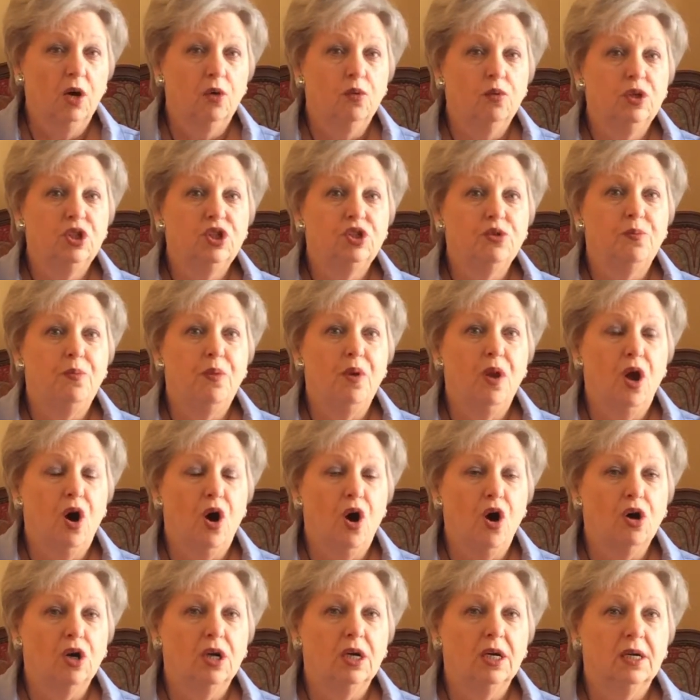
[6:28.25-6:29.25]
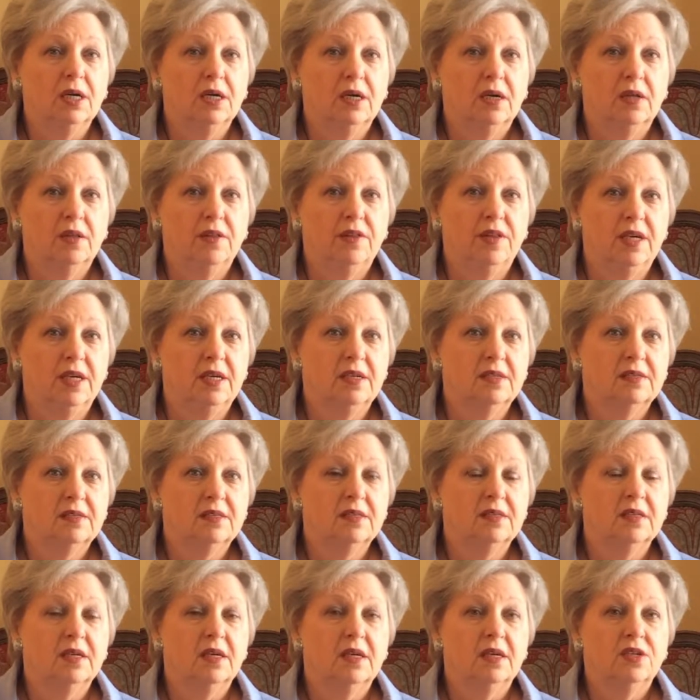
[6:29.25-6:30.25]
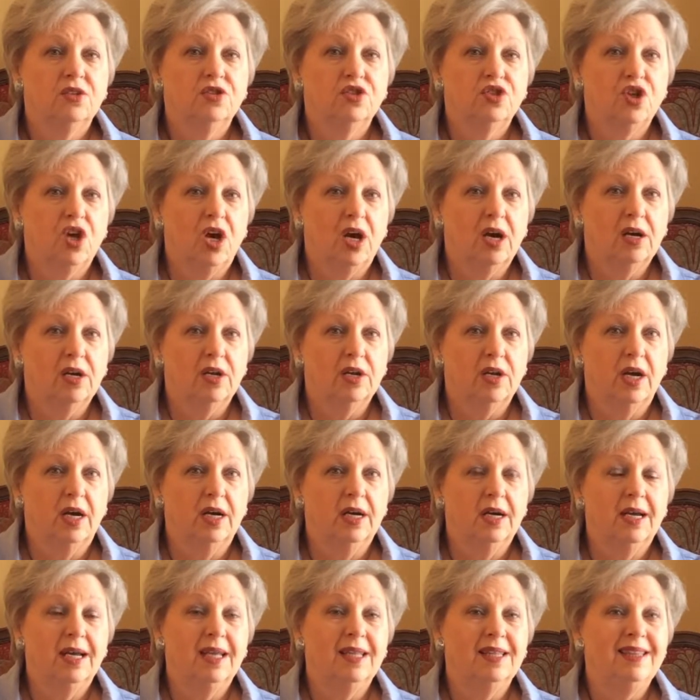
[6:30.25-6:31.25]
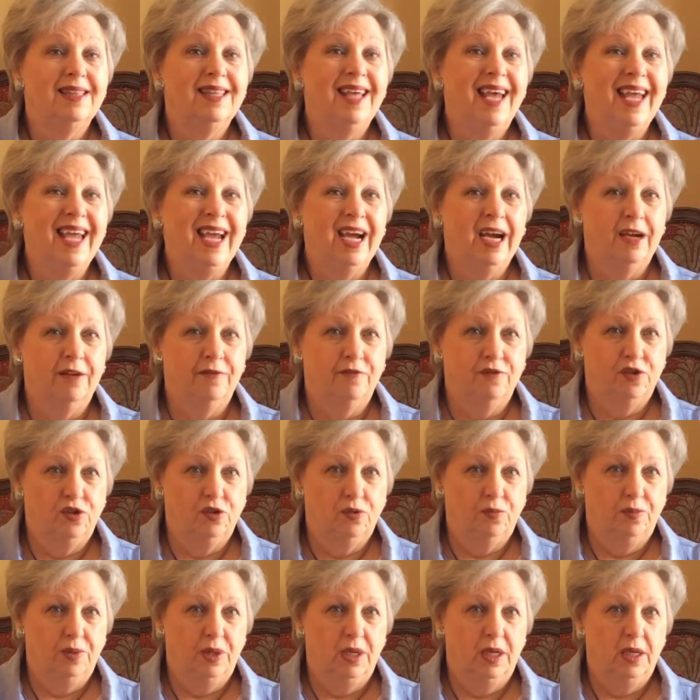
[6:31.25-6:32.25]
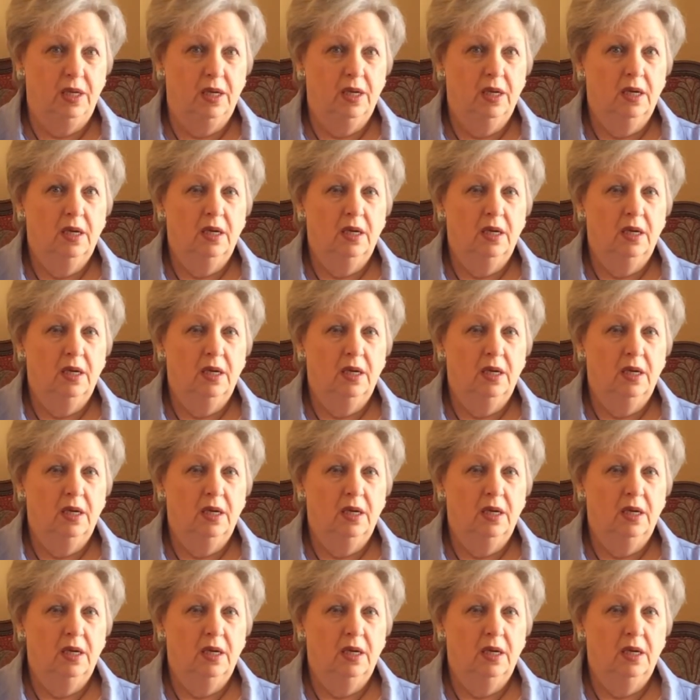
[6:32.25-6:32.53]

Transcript: which block this chakra, and they have to be